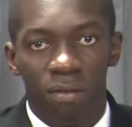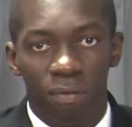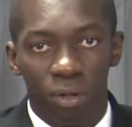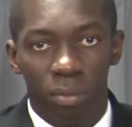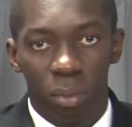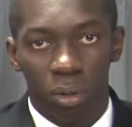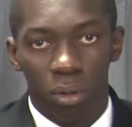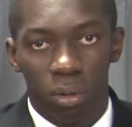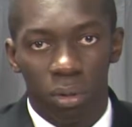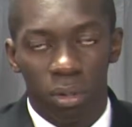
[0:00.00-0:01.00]

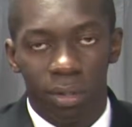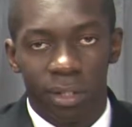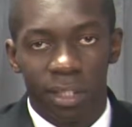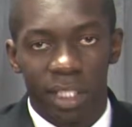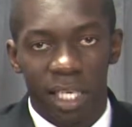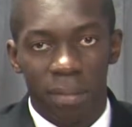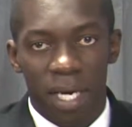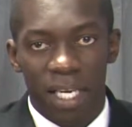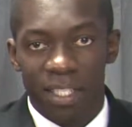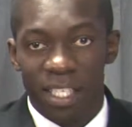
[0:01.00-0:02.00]
Furthermore, since
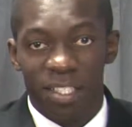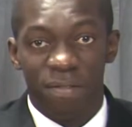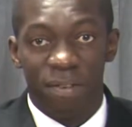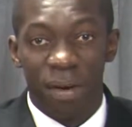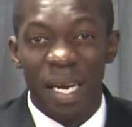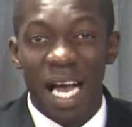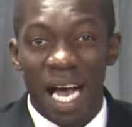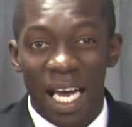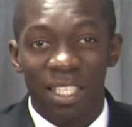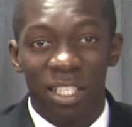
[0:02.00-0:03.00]
EMIS has a very
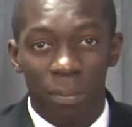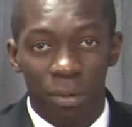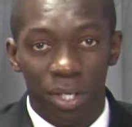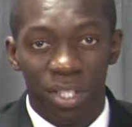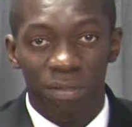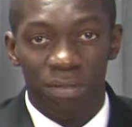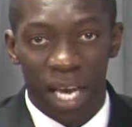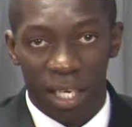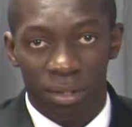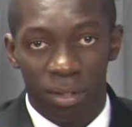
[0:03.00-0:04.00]
high separation
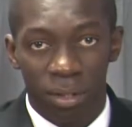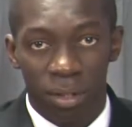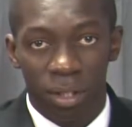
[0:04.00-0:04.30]
factor,